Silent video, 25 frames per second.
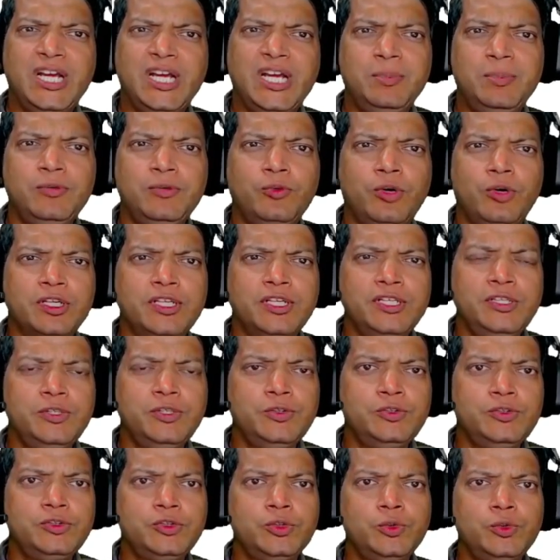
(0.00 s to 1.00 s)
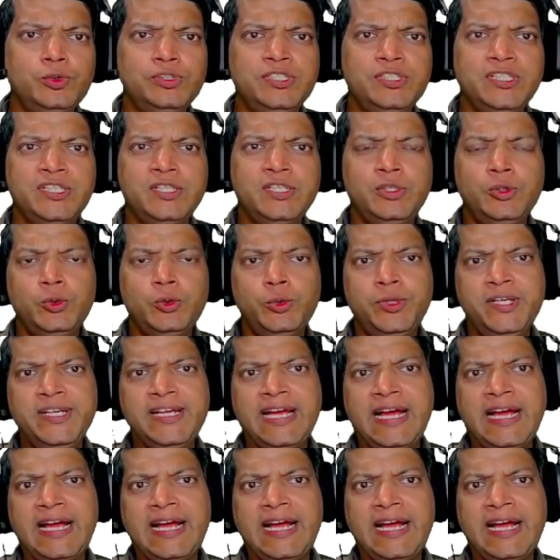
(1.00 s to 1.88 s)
I'll be walking you through the 2D